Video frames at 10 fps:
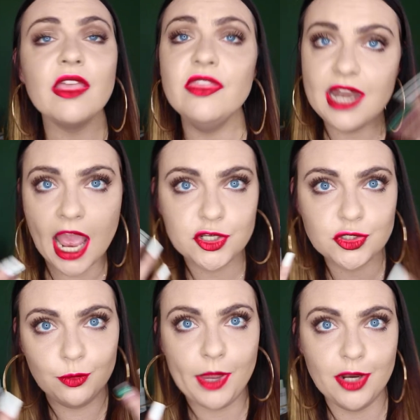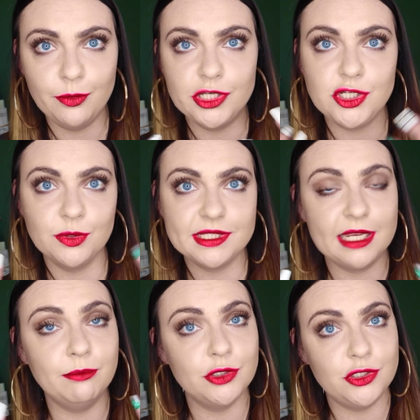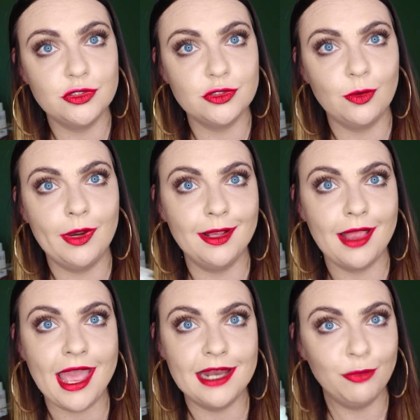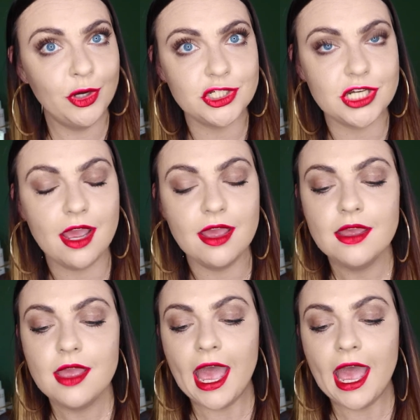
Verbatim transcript: the natural way in which your skin produces oil and moisture.